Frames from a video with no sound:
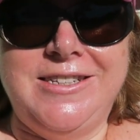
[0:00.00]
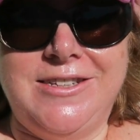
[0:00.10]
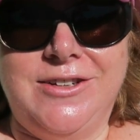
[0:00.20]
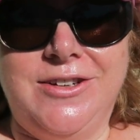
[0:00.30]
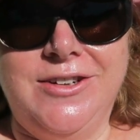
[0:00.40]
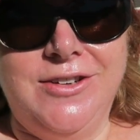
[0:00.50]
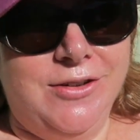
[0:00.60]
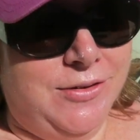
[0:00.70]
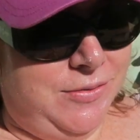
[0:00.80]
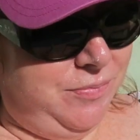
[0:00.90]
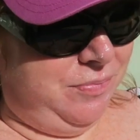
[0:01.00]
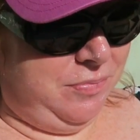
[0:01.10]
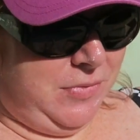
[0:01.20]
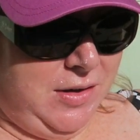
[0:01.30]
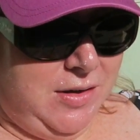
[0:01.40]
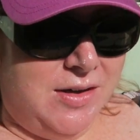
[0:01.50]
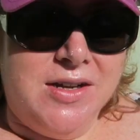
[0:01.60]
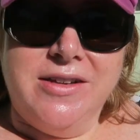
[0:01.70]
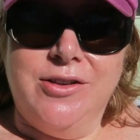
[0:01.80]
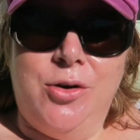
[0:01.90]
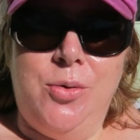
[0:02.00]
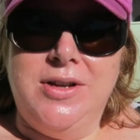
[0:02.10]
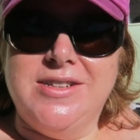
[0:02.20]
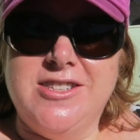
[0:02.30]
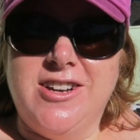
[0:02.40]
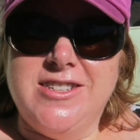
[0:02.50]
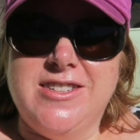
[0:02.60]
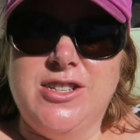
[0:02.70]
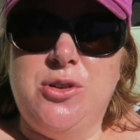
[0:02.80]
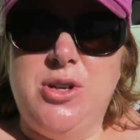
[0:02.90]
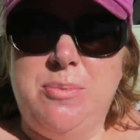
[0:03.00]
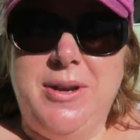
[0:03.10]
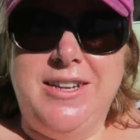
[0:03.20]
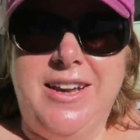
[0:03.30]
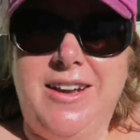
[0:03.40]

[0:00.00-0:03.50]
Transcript: So I don't look quite as nice as it could have been